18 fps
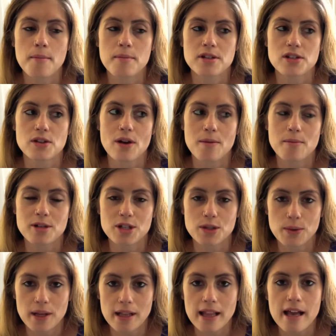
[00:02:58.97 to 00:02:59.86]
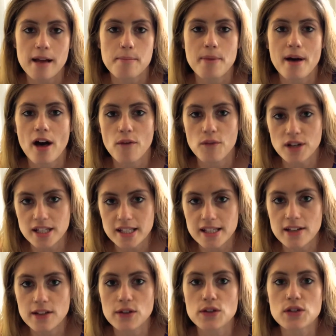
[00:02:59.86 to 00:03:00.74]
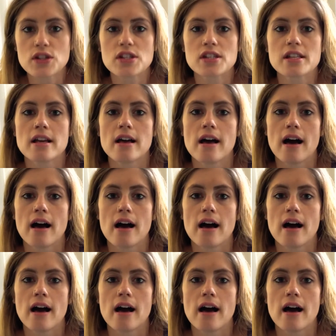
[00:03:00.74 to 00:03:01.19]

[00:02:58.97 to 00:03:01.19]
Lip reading: So I've been doing like pelvic tilts.